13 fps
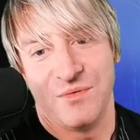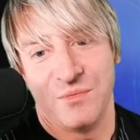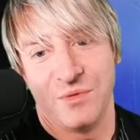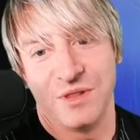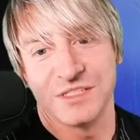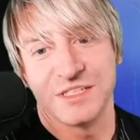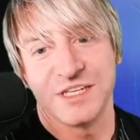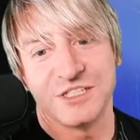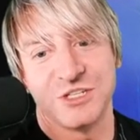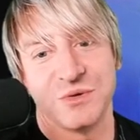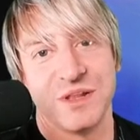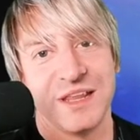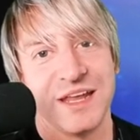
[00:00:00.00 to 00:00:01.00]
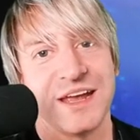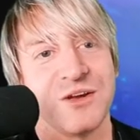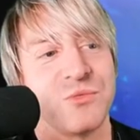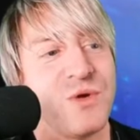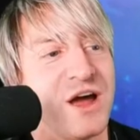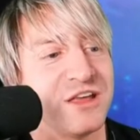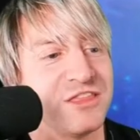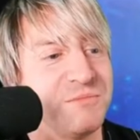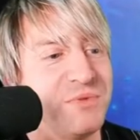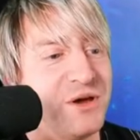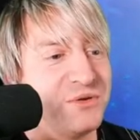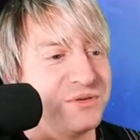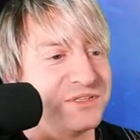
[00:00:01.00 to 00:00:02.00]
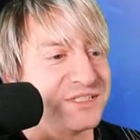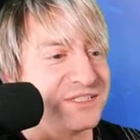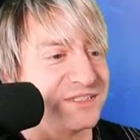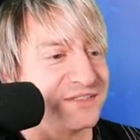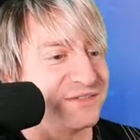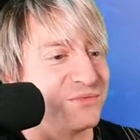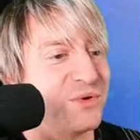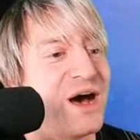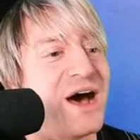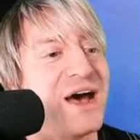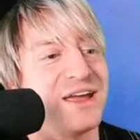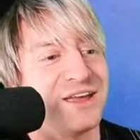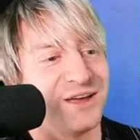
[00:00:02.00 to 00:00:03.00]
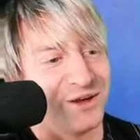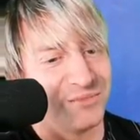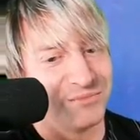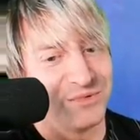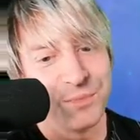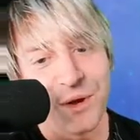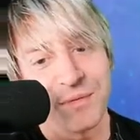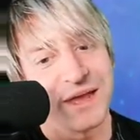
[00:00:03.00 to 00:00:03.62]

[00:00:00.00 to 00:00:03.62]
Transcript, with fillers: We're listening to Aaliyah Rock the Boat. Well, I am. You probably